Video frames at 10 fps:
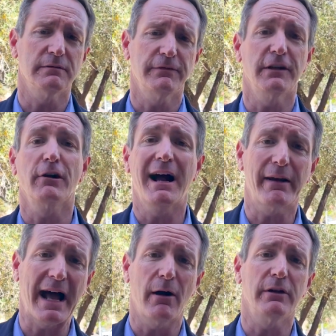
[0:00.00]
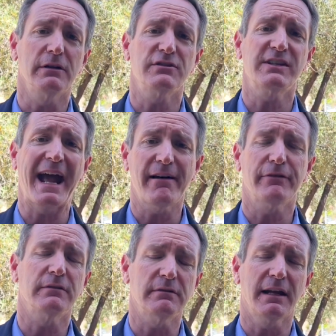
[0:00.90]
figure out how to staff
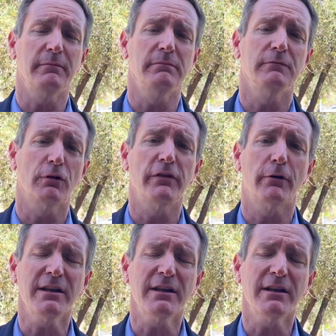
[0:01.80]
and run their